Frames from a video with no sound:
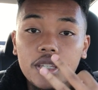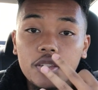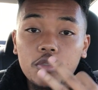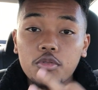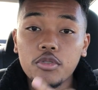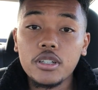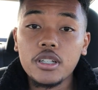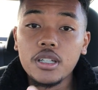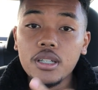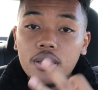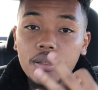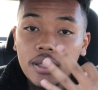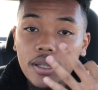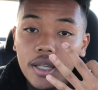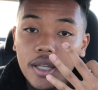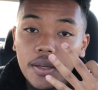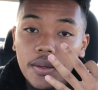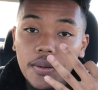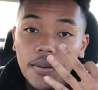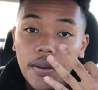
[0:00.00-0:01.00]
Three
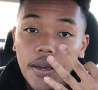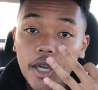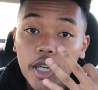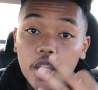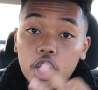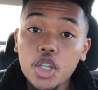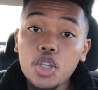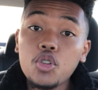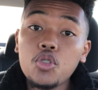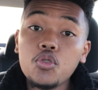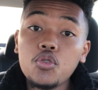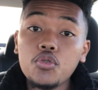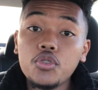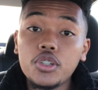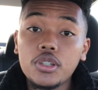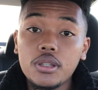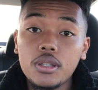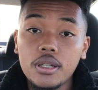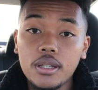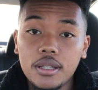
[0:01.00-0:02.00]
huge
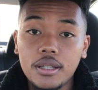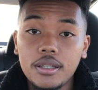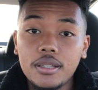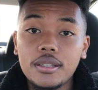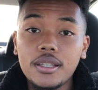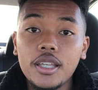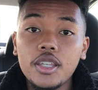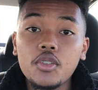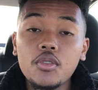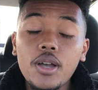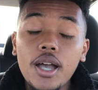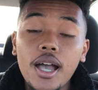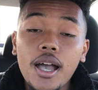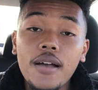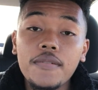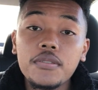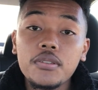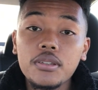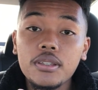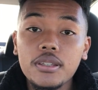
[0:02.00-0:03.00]
things that you
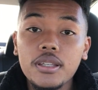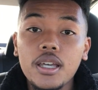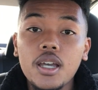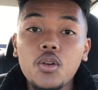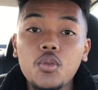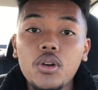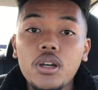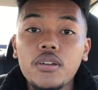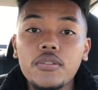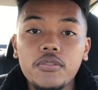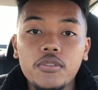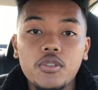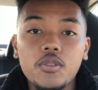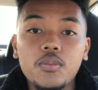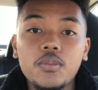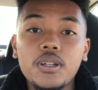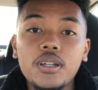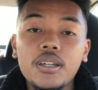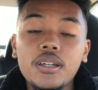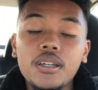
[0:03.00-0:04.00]
have to stay away
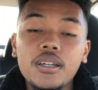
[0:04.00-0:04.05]
from.